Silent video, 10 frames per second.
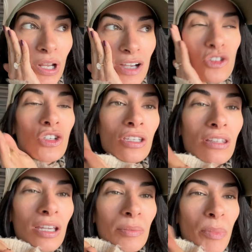actually
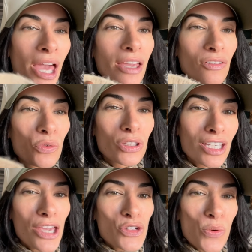like pay for the
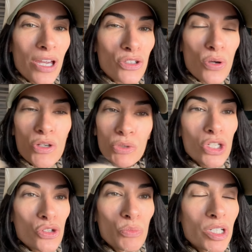H O A. So I really
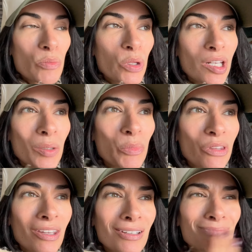shouldn't be complaining, but
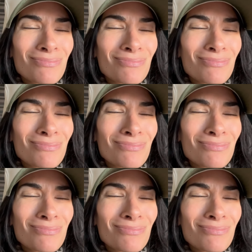like,